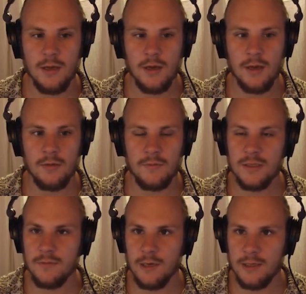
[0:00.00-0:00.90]
The
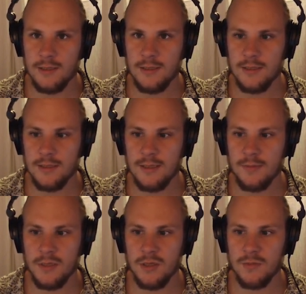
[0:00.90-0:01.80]
reason why this is
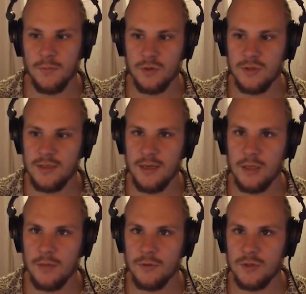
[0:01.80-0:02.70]
because most
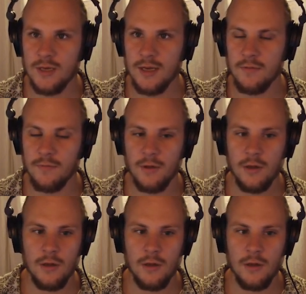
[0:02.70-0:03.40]
DAWs kind of